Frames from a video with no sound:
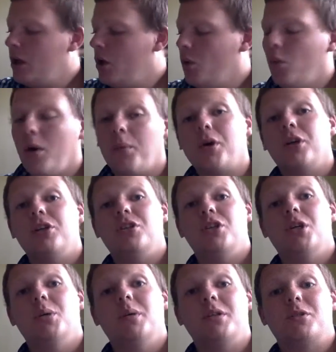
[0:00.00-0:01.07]
What we're going to
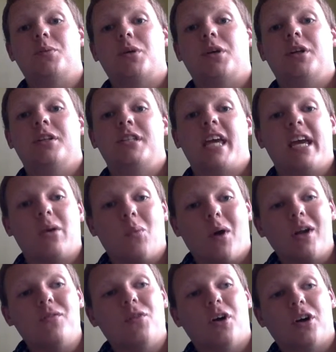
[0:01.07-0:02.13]
do is we're going to take
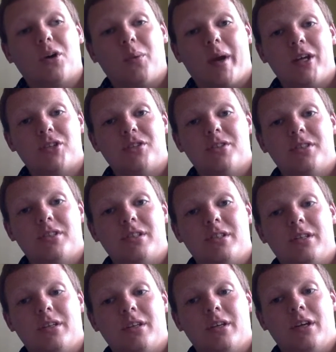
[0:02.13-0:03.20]
one of our equations,
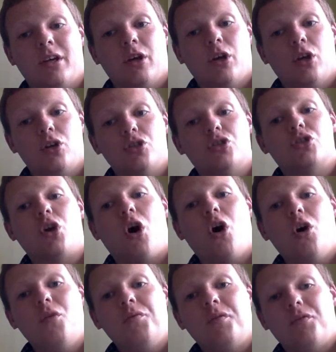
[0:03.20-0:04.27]

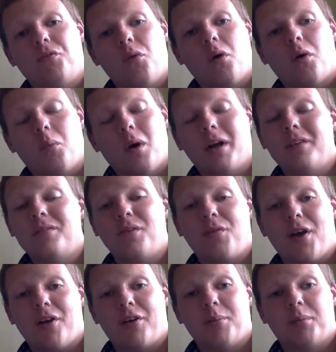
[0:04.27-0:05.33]
solve for one of the
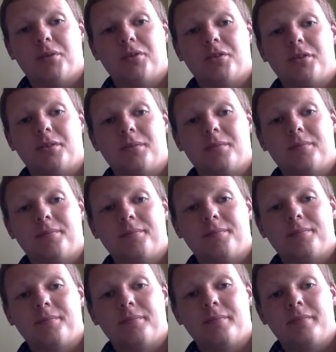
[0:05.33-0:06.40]
variables,
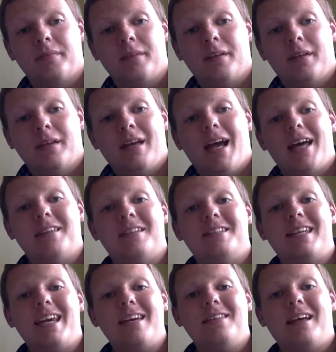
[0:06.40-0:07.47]
and then
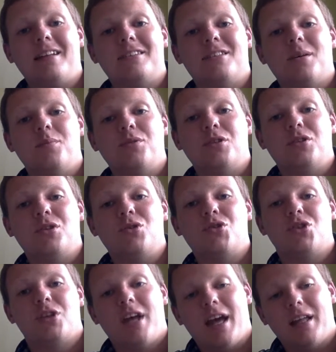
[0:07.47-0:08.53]
take that
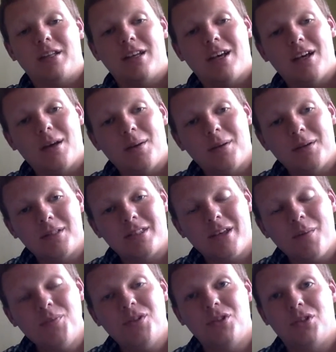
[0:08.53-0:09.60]
substitution and
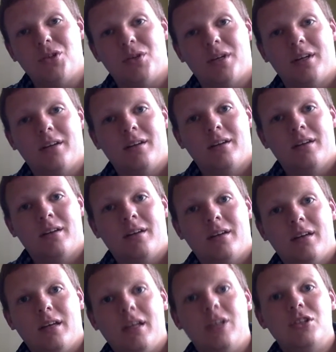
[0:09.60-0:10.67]
substitute it
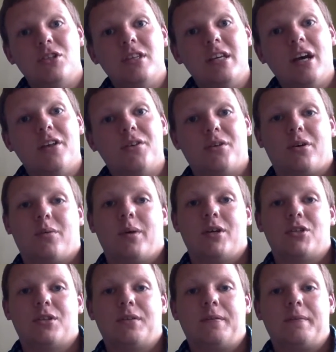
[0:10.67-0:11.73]
into the other
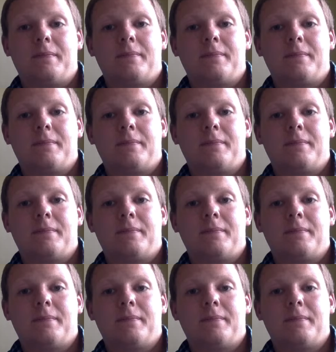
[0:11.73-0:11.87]
equation.